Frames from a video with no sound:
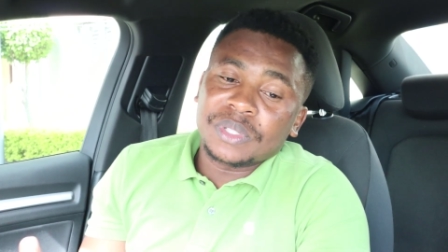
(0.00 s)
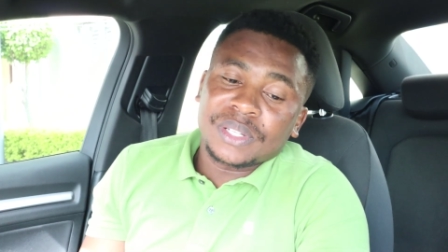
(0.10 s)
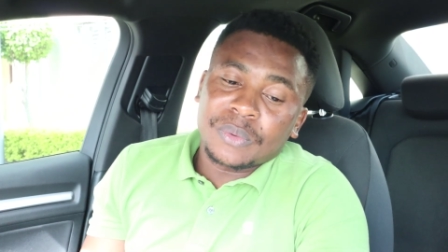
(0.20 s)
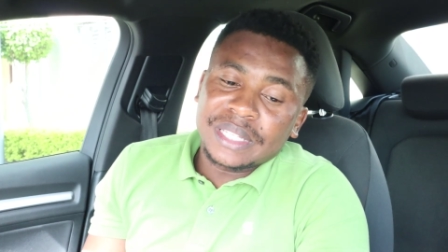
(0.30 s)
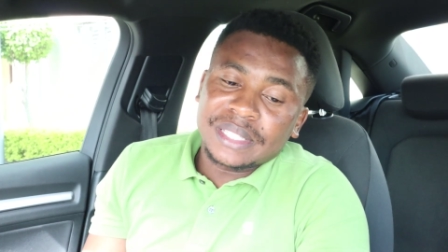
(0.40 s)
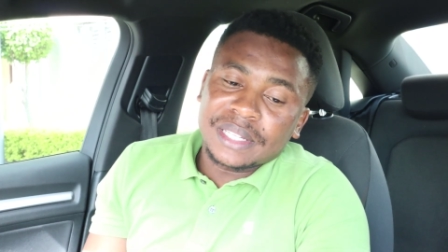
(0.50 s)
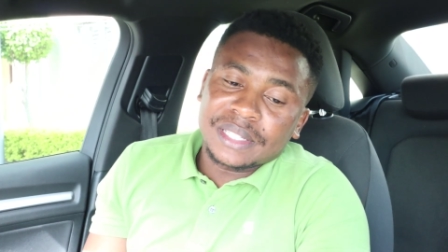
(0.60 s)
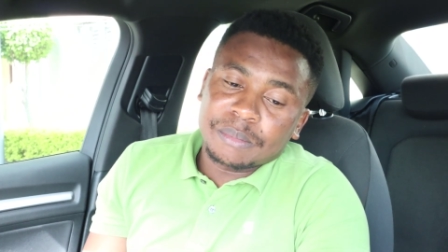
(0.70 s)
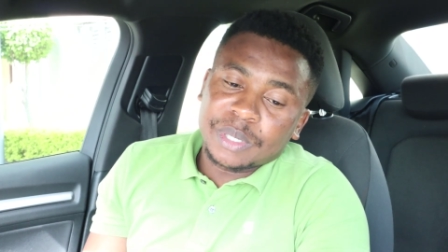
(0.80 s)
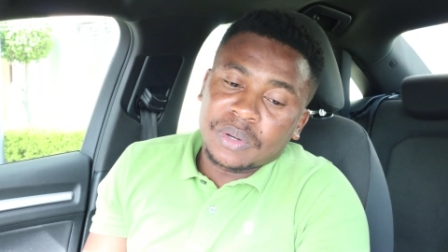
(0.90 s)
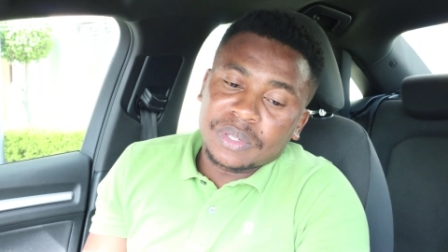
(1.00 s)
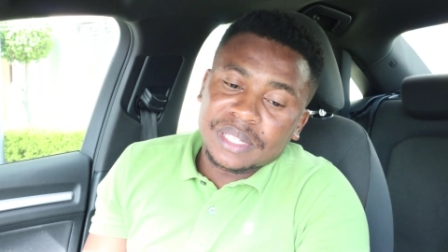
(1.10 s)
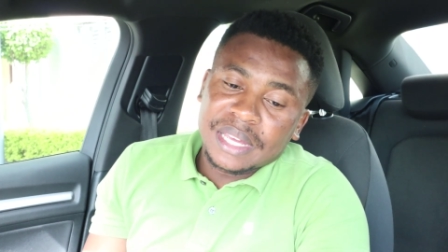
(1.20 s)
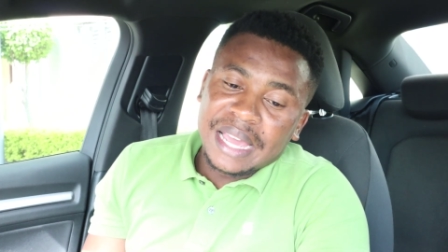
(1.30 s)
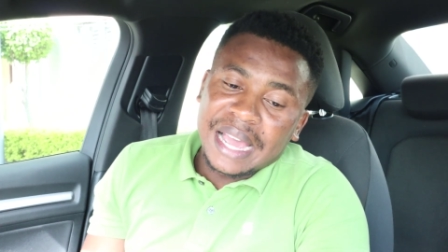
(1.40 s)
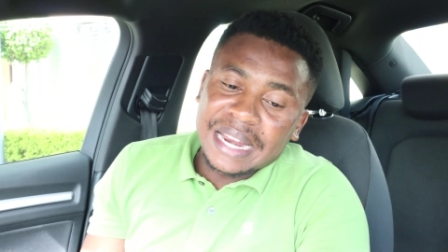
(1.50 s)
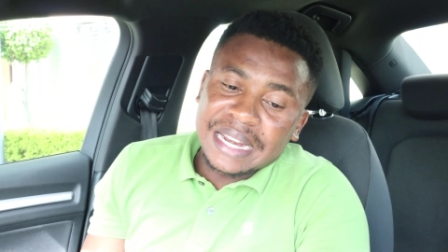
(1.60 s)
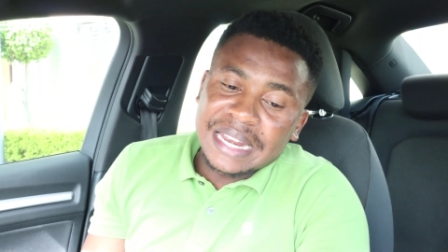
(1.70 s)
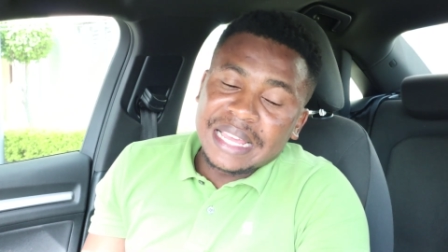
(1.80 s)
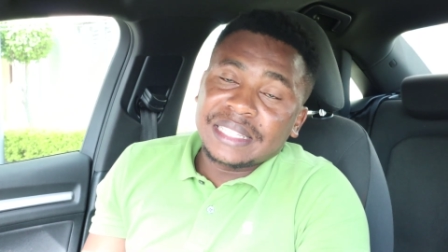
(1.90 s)
consequences because
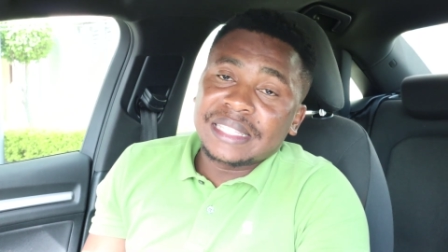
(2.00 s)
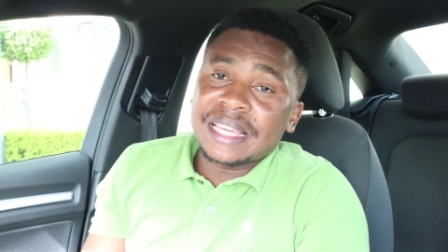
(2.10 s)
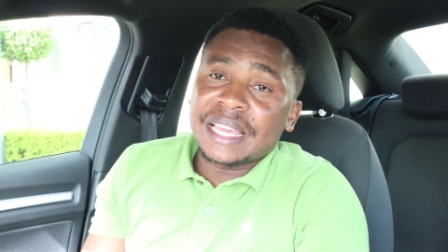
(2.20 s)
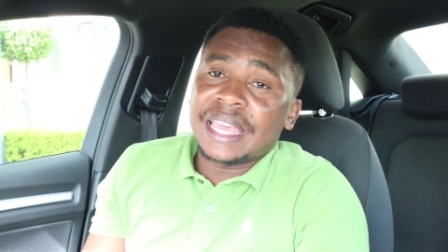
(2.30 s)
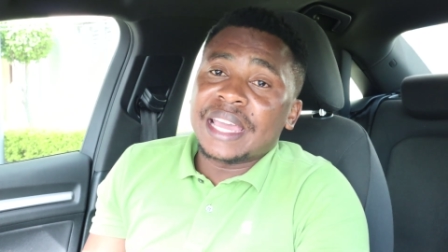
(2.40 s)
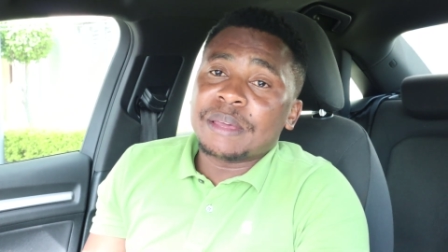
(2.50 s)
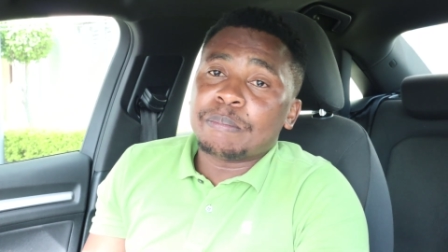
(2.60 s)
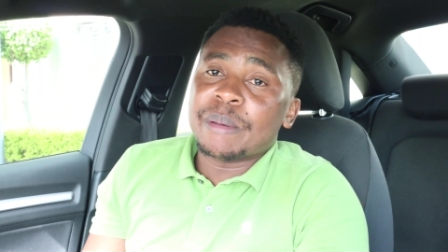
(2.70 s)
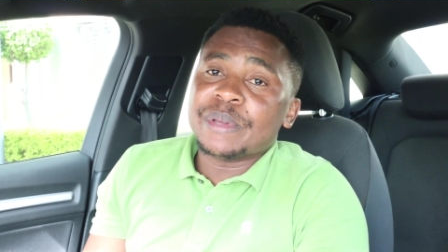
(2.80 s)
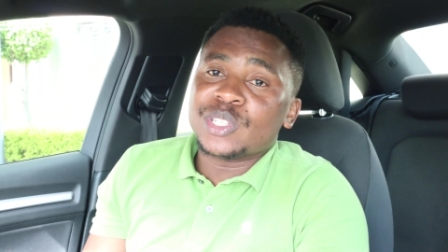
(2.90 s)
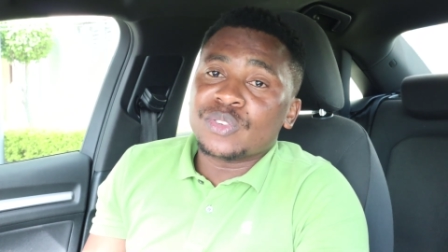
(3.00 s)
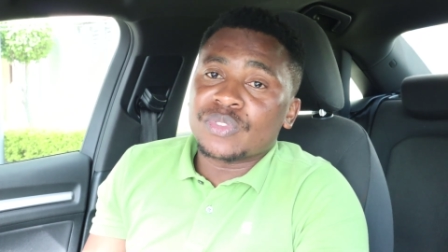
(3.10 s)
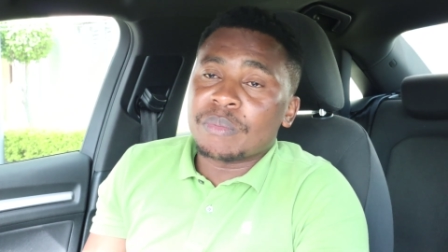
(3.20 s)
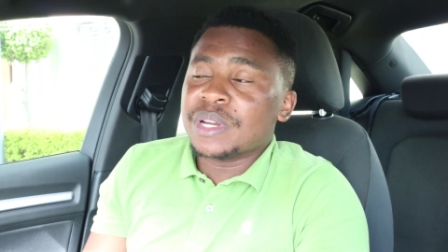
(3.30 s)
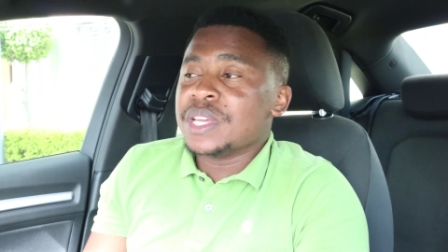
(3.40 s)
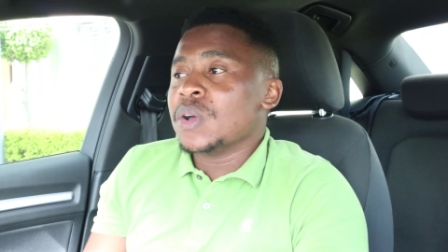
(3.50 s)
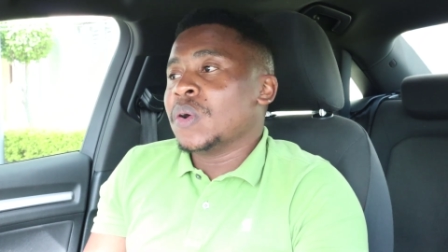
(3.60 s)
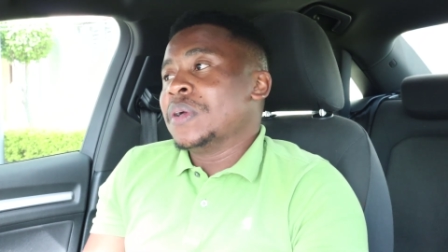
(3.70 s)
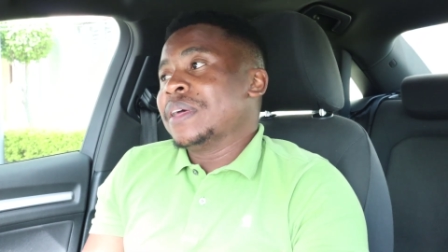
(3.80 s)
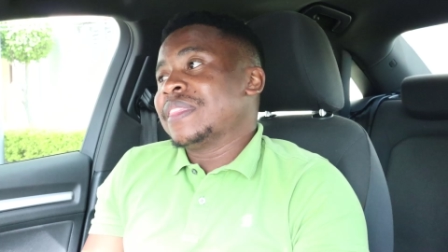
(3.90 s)
unless they get a permission from NIO,